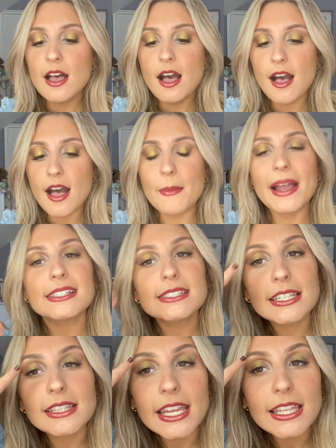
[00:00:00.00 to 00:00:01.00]
I
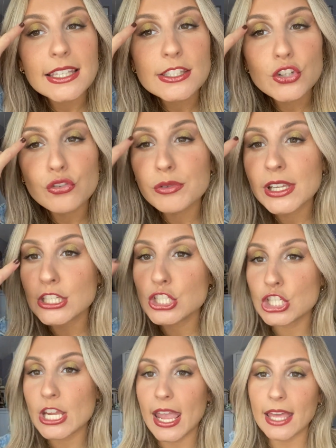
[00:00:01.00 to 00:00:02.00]
did like this green
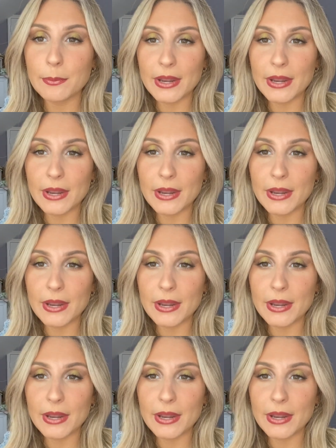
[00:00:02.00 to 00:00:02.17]
shade,